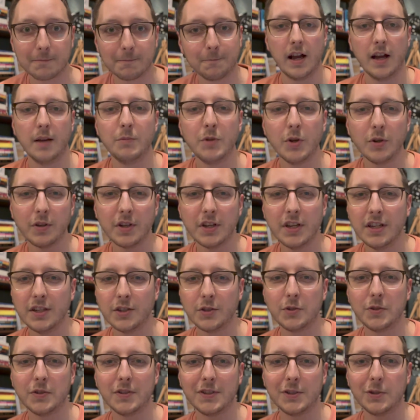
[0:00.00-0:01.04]
I'm not going to
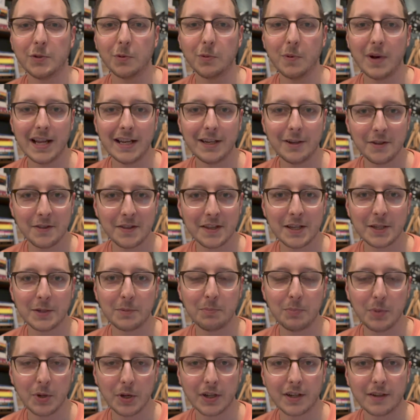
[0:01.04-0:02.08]
dwell on this
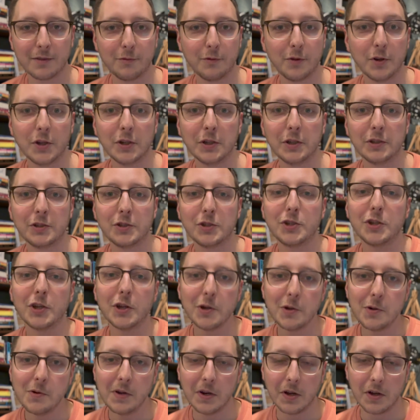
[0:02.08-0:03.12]
book for
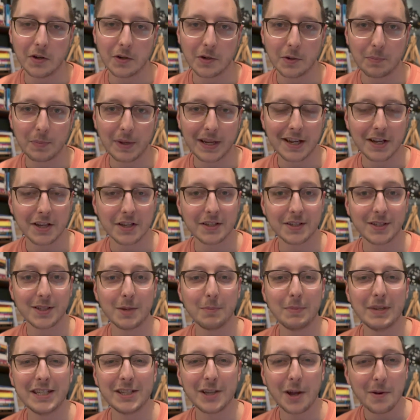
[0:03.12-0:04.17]
too long because, to
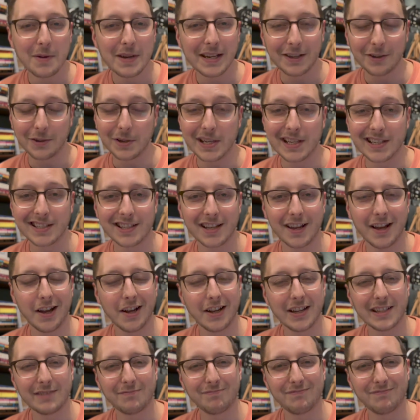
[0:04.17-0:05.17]
be totally honest, I